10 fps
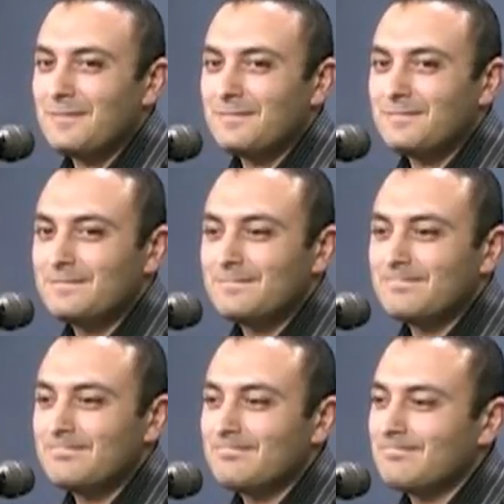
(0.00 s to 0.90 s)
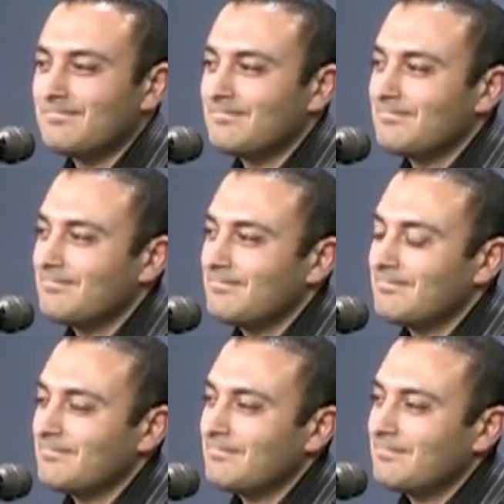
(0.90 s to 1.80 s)

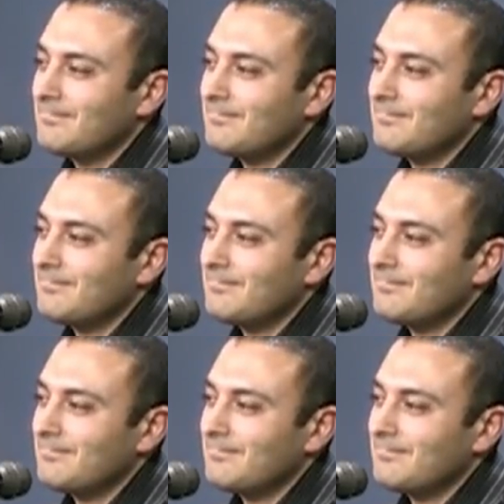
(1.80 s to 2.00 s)
Nobody speaks.